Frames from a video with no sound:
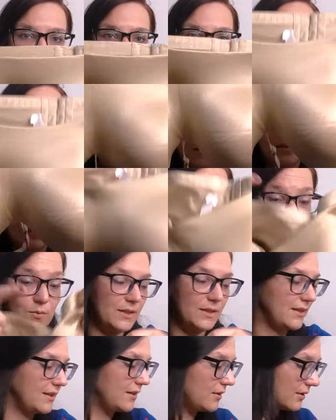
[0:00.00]
mean, you all know
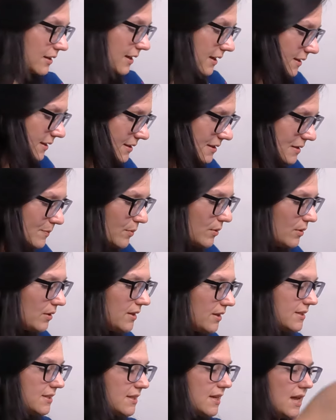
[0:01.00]
what they look like at this
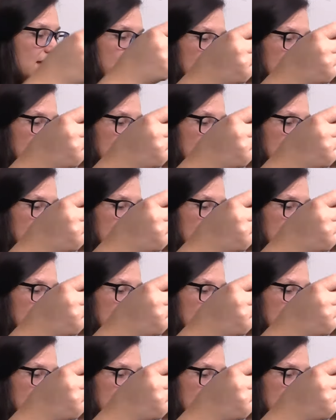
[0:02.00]
point.